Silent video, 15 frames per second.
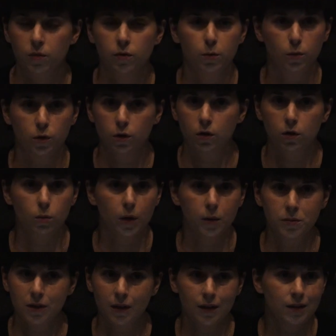of them with good
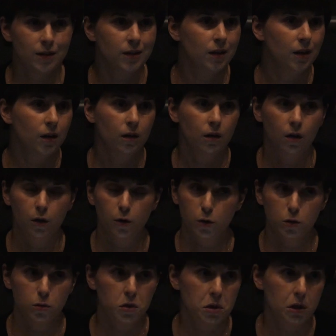websites,
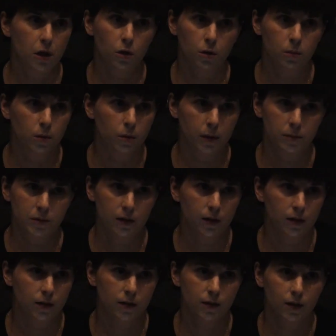others with terrible
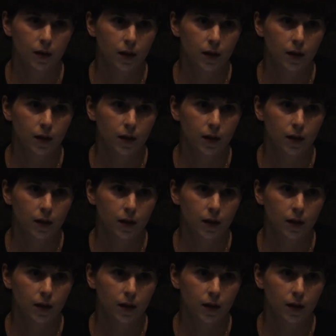websites.